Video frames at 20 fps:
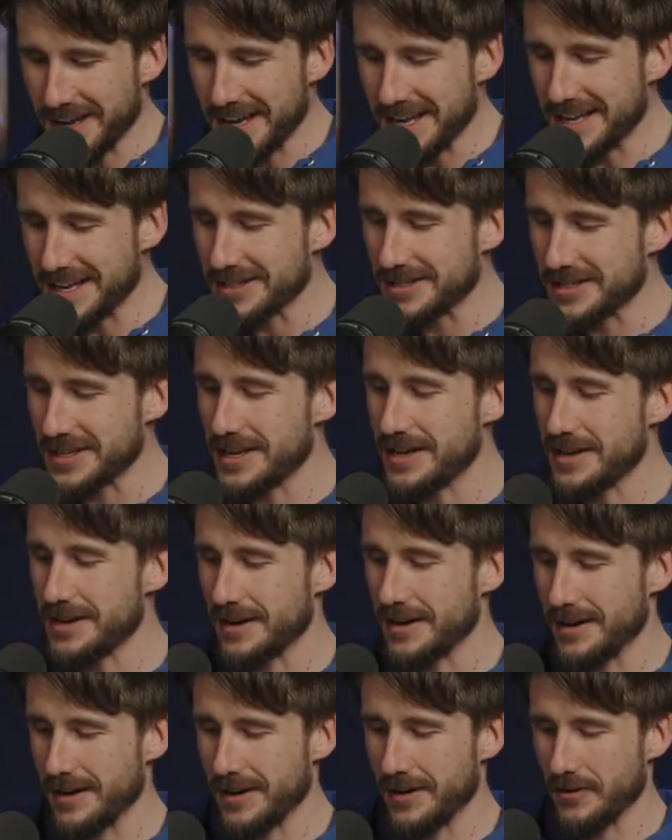is the
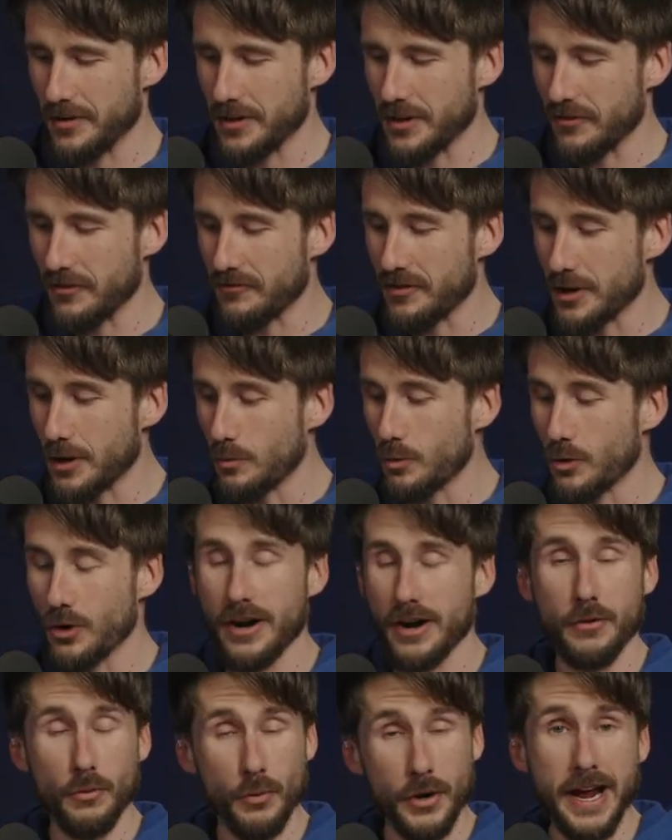uh, the film
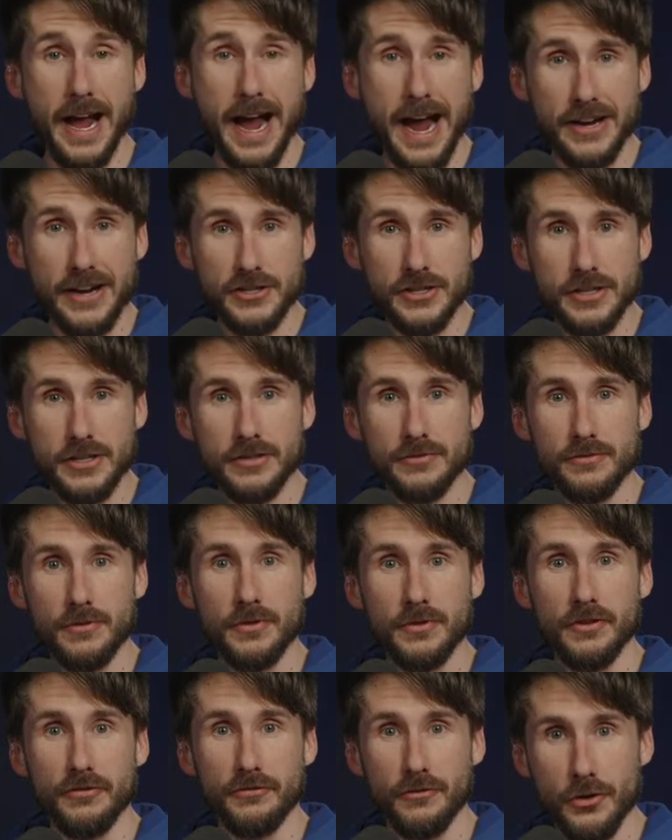re- reactions from
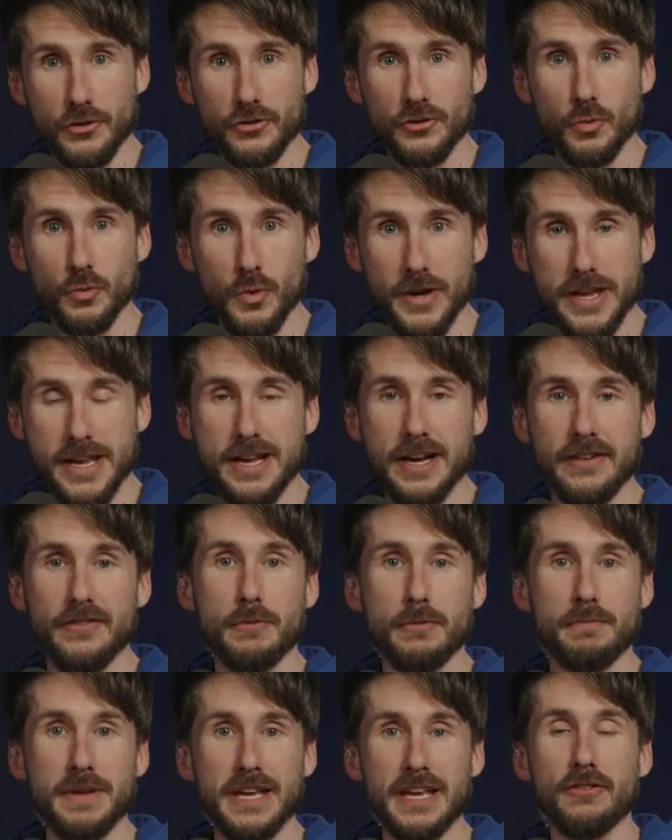the first week of
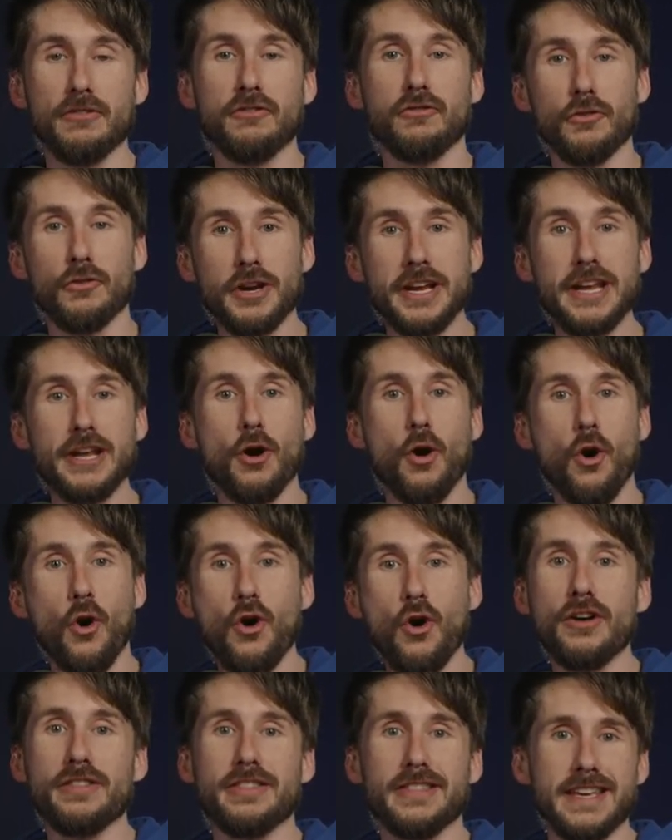it being free
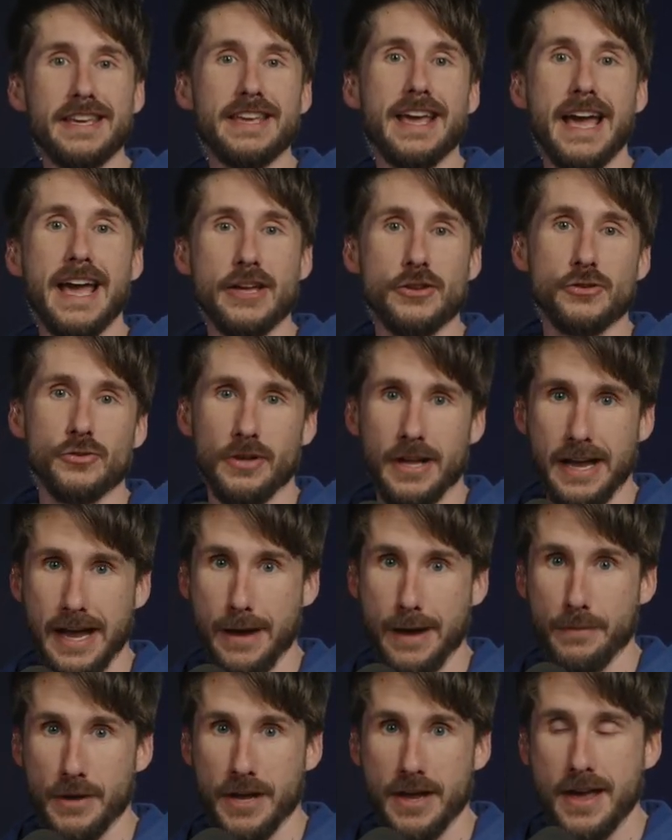on the Angel
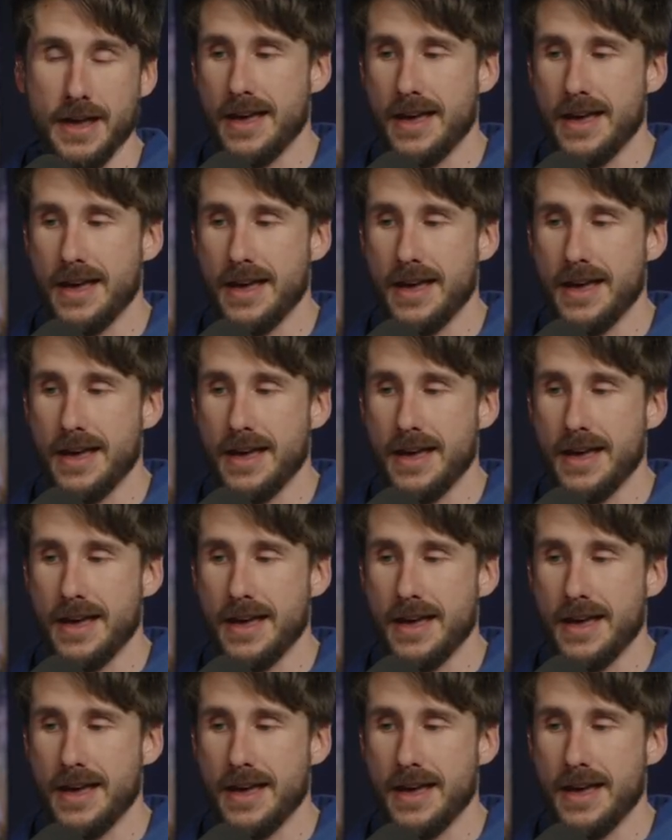app